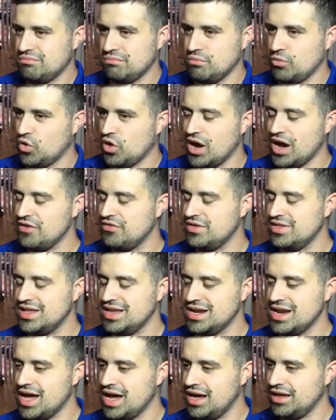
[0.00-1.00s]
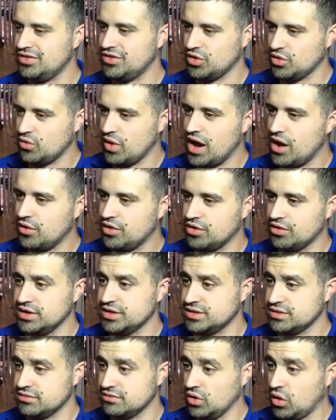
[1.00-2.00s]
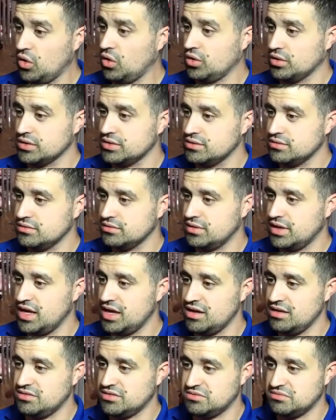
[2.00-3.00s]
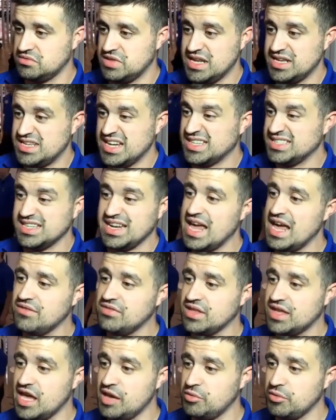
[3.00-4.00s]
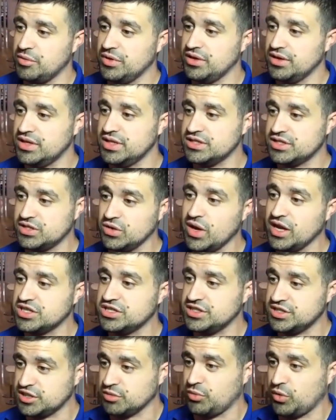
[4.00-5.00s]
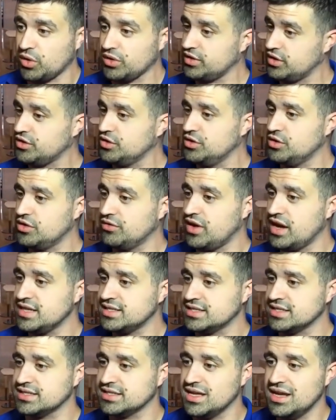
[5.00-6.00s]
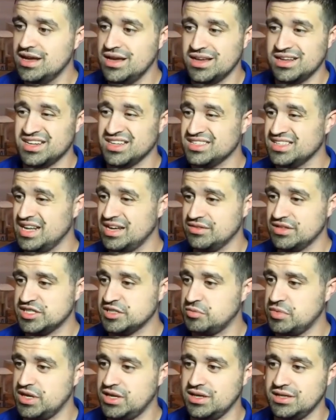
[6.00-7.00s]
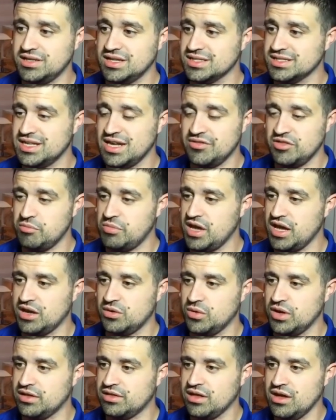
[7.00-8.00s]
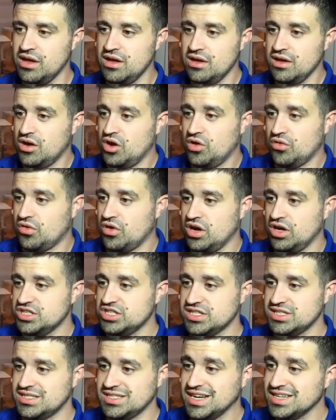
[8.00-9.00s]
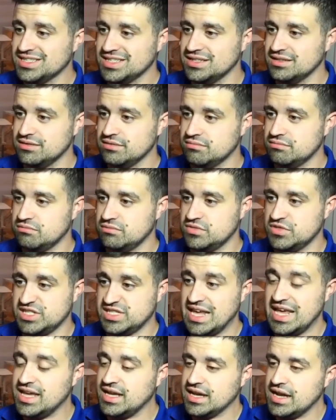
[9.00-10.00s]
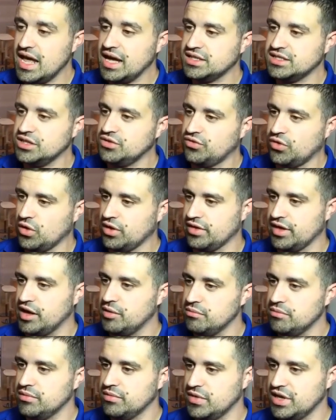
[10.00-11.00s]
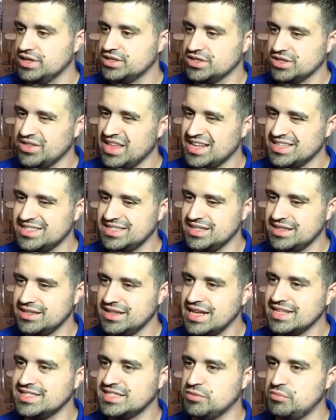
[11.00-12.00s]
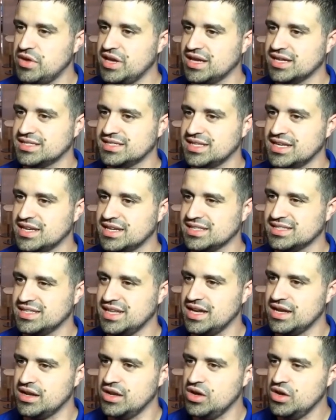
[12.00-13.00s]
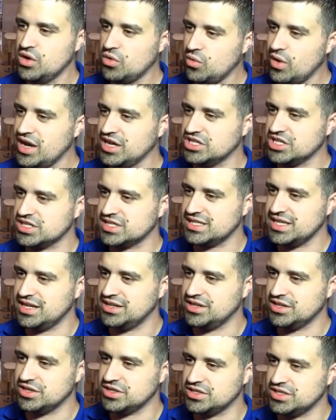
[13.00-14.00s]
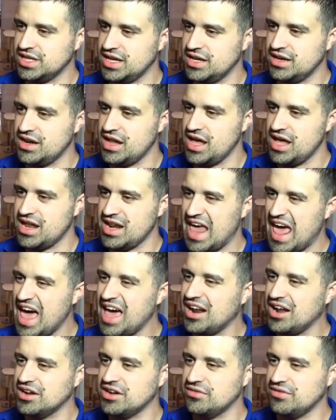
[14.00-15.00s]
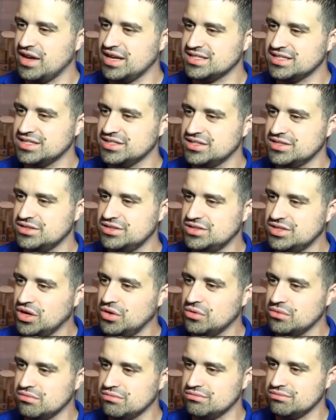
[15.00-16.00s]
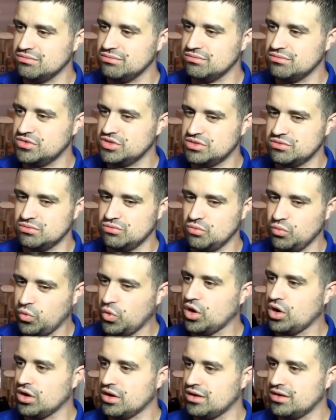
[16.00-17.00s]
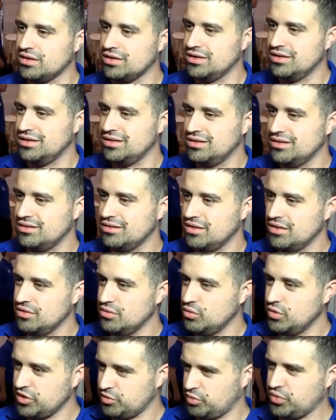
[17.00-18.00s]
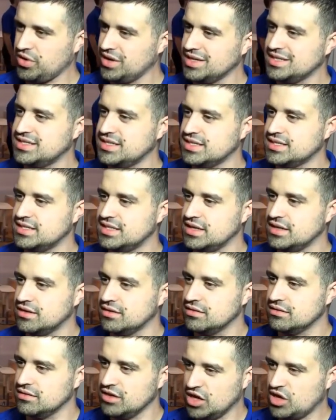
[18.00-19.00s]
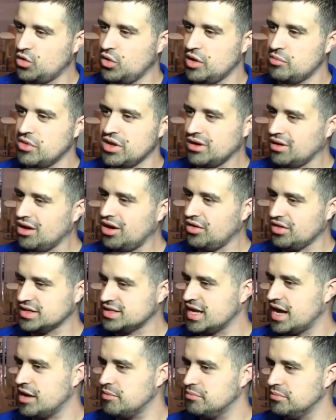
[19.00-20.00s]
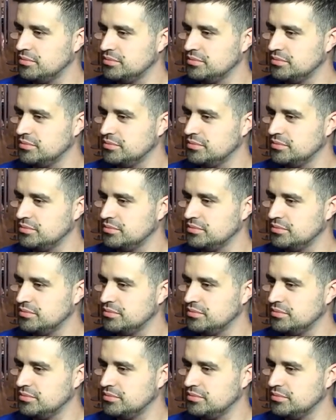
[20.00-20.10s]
more often than not, their router is old. It doesn't have the capabilities to actually support their new devices. Doesn't have the speed, doesn't have the bandwidth. Overall, just doesn't stay connected for them. And so that's the biggest thing, is that range extenders and add-on devices don't work with pre-existing equipment all the time.